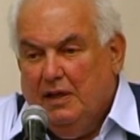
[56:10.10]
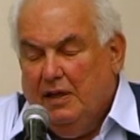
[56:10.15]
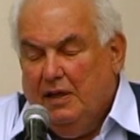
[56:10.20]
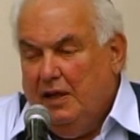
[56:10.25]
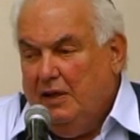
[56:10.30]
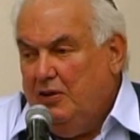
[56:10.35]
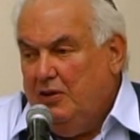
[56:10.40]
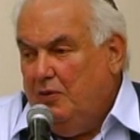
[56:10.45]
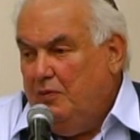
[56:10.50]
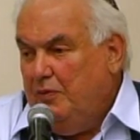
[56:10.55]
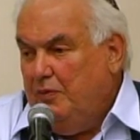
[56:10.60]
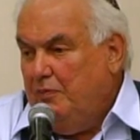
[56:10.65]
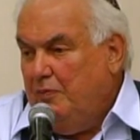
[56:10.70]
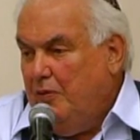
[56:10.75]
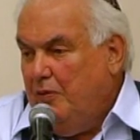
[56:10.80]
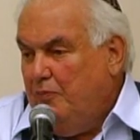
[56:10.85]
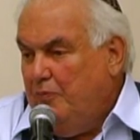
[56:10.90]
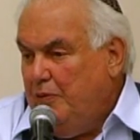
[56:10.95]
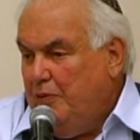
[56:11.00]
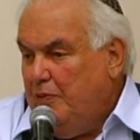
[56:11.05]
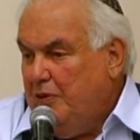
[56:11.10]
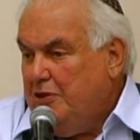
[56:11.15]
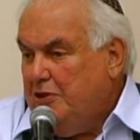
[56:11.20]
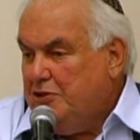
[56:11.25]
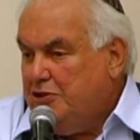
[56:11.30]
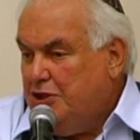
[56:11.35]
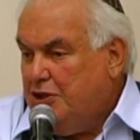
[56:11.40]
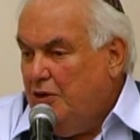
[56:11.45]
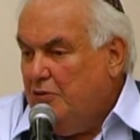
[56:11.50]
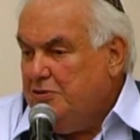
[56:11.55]
And, we were the
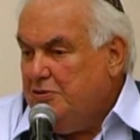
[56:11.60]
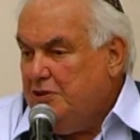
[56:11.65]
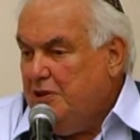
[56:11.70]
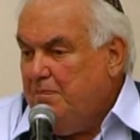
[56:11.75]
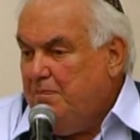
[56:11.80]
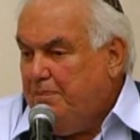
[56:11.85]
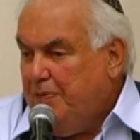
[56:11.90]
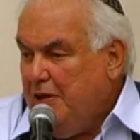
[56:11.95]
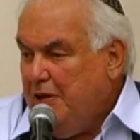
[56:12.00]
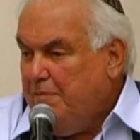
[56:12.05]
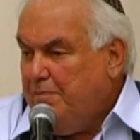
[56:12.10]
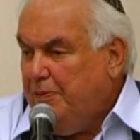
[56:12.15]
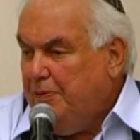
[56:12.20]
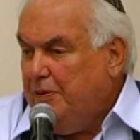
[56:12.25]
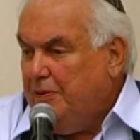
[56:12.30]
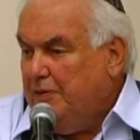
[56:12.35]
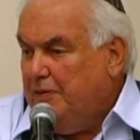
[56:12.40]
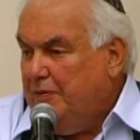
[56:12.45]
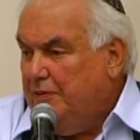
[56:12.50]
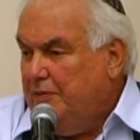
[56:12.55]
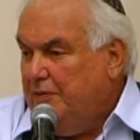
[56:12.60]
chosen people,